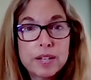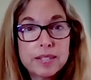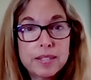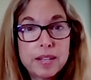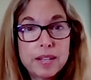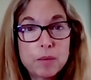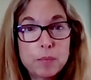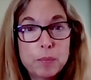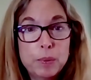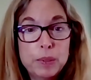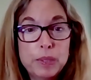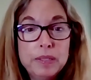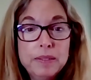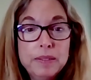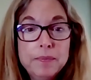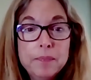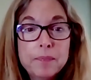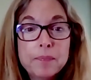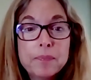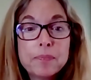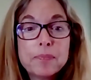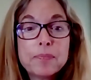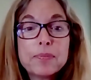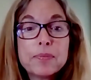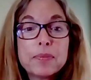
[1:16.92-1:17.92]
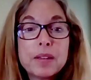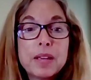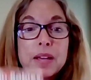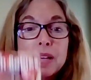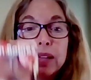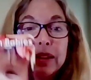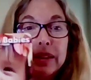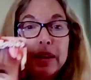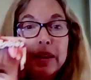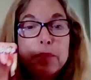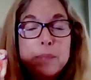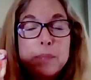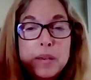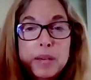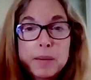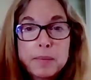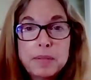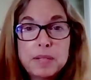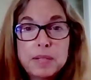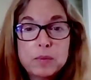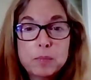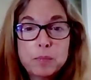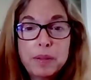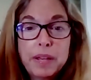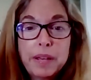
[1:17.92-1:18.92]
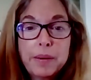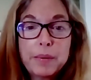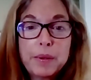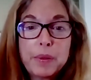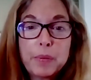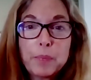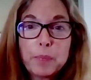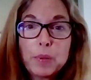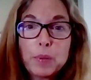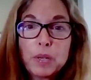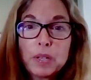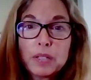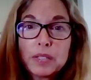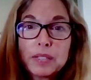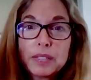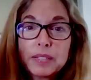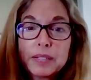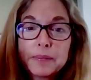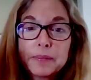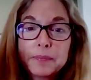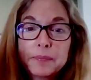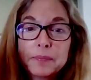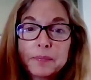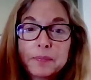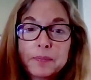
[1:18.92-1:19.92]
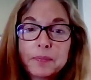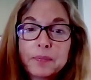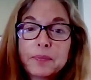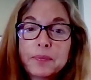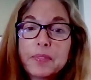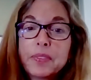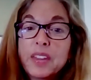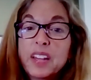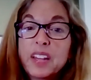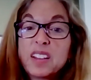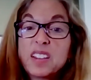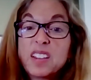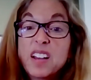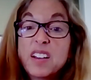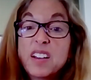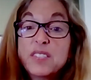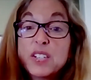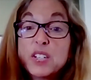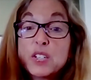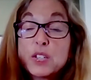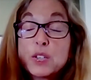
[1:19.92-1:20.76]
example, let babies play with books. They love